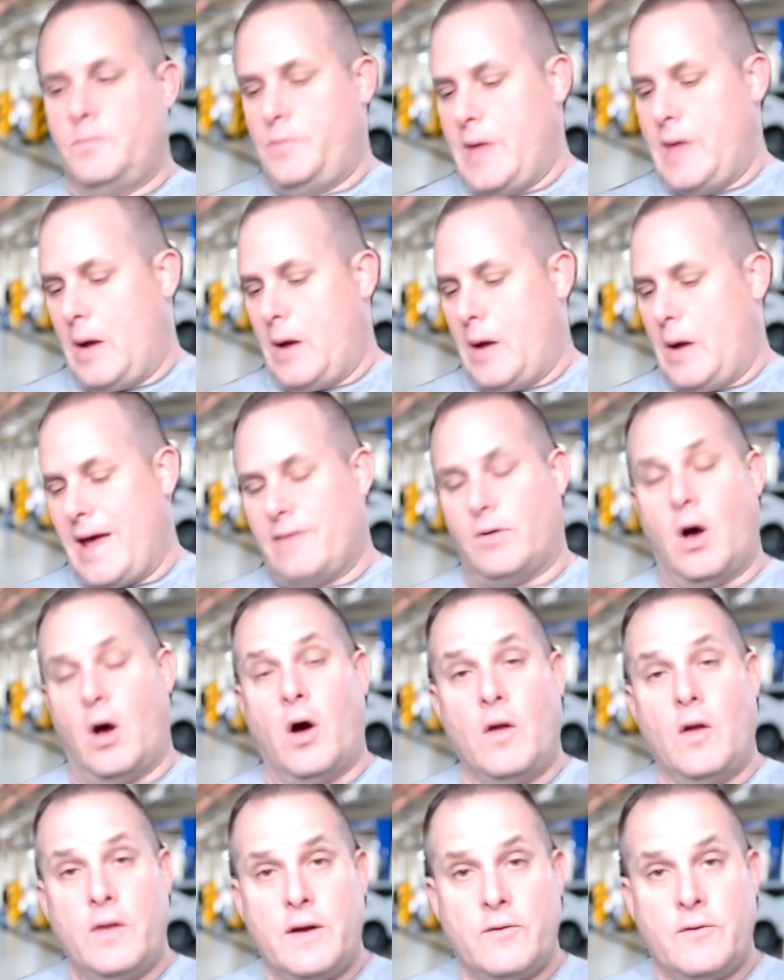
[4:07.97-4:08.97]
that we have
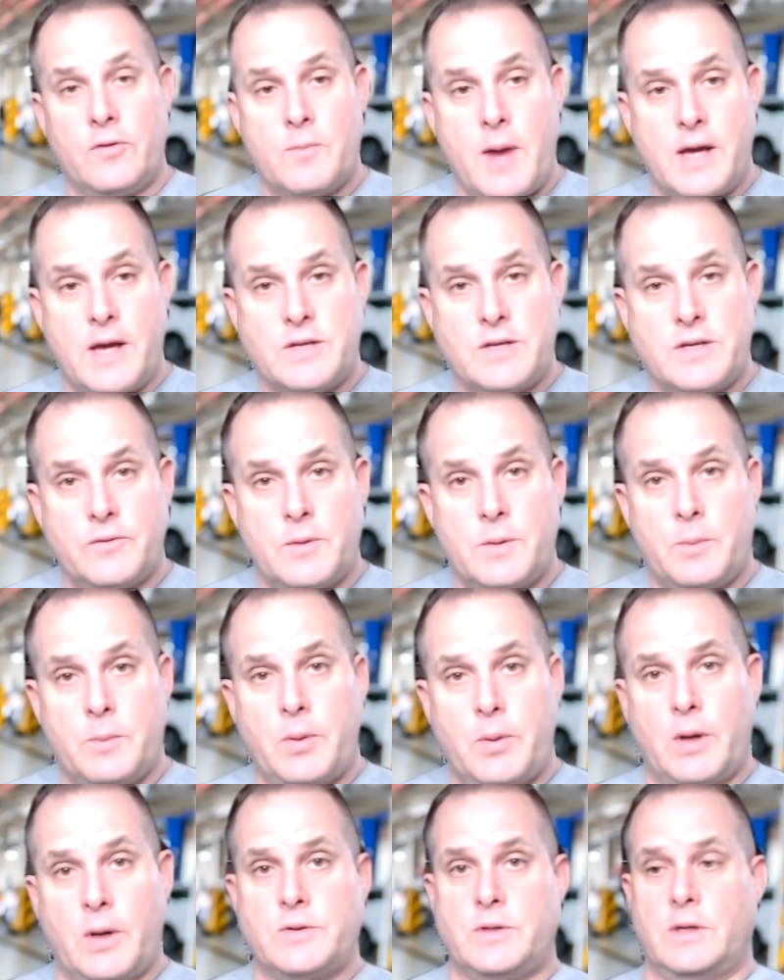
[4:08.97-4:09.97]
all the information from the
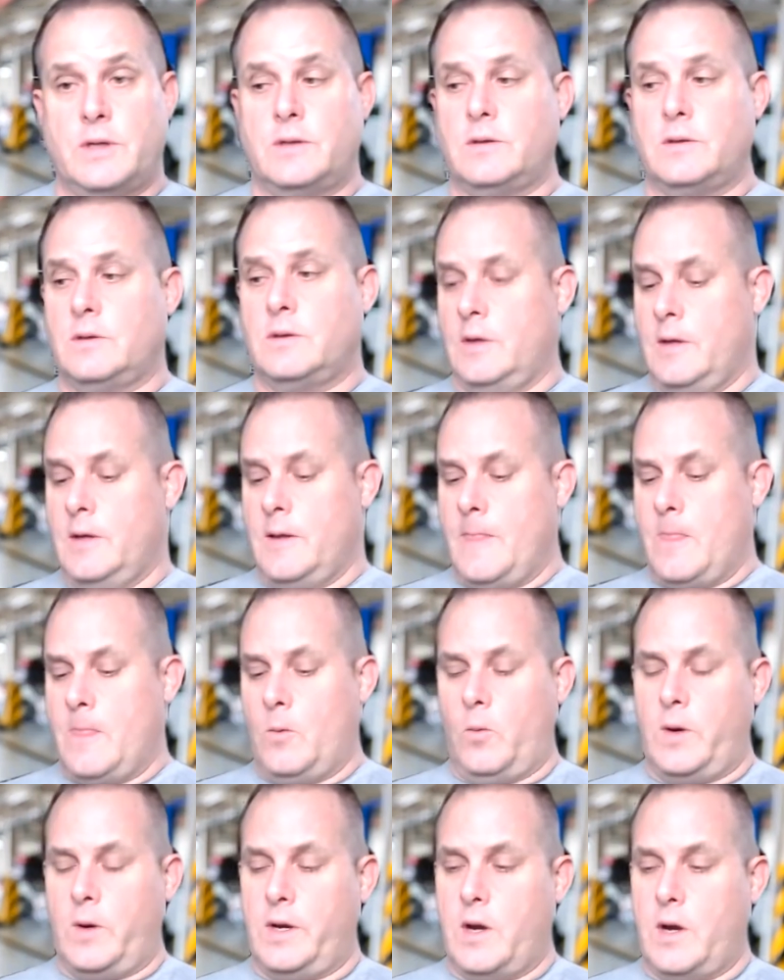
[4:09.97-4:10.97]
person.
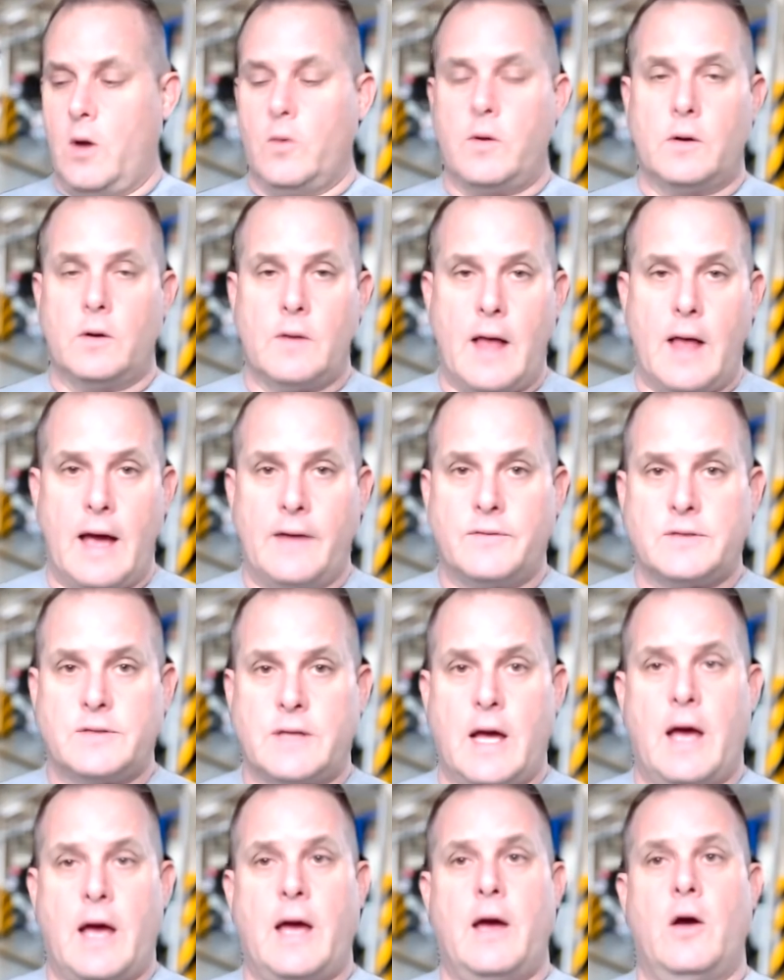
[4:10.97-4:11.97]
We know their
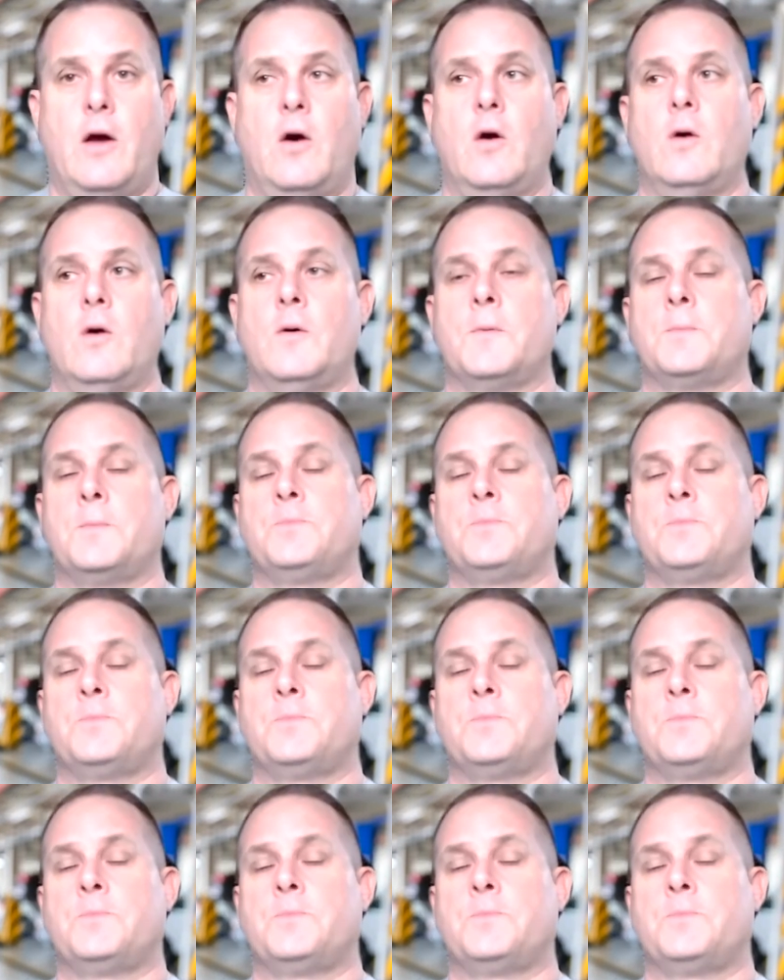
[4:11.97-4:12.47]
lifestyle.